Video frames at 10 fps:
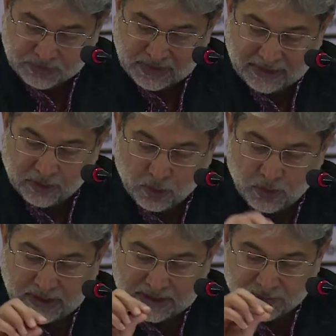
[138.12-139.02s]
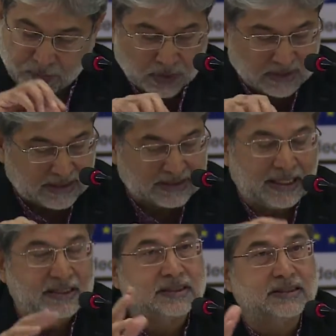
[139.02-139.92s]
right, holdings for such
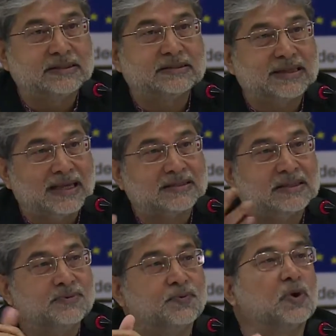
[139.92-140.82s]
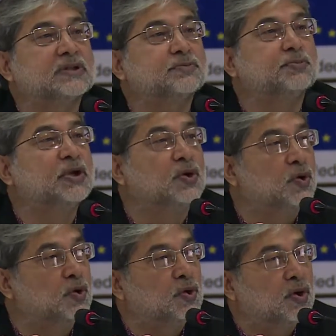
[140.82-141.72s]
categories, it actually falls
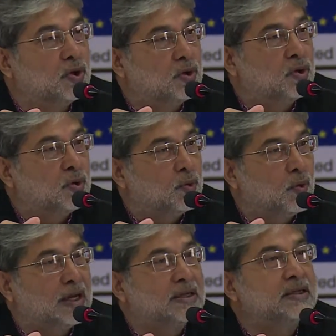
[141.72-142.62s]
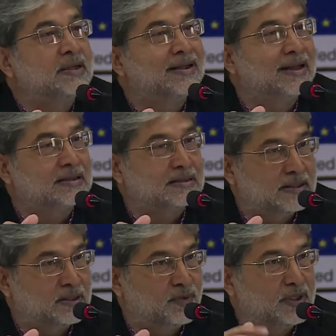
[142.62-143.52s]
below 1
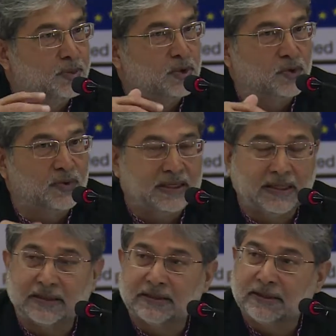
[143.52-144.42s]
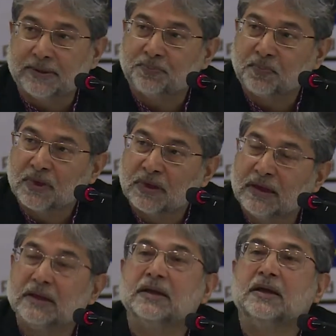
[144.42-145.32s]
hectare, well below 1 hectare,
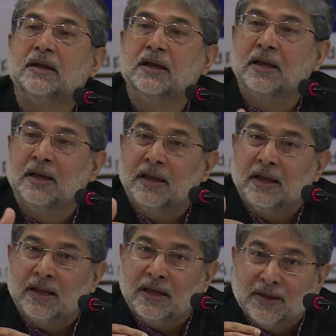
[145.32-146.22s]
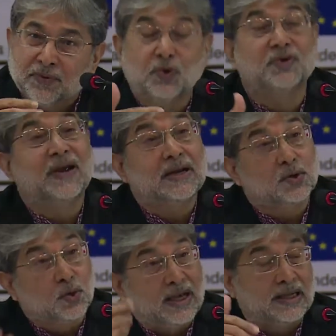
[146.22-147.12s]
right? If you in
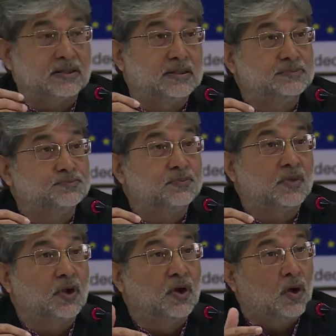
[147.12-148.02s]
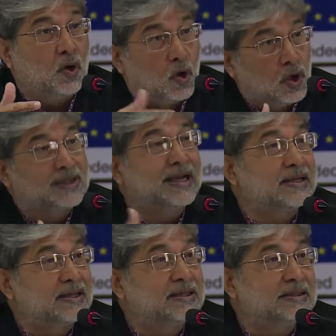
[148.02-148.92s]
fact look at all
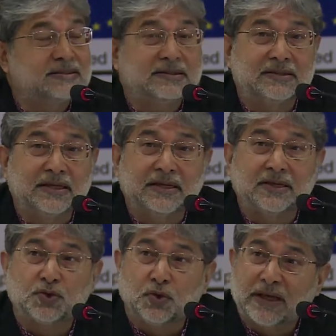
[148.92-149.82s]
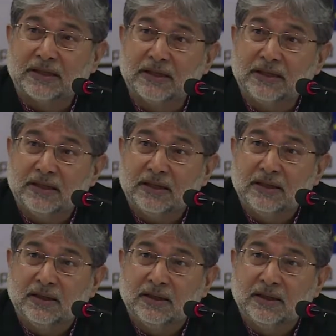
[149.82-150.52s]
categories taken together,